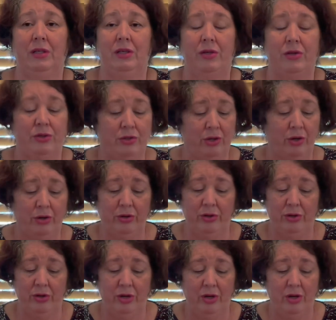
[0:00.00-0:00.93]

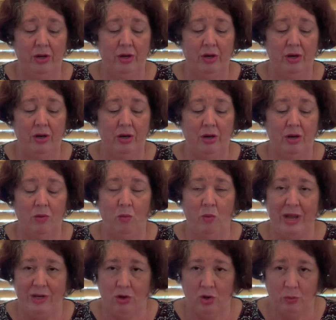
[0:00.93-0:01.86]
So
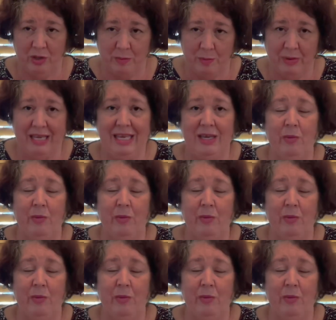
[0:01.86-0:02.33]
when you're with me,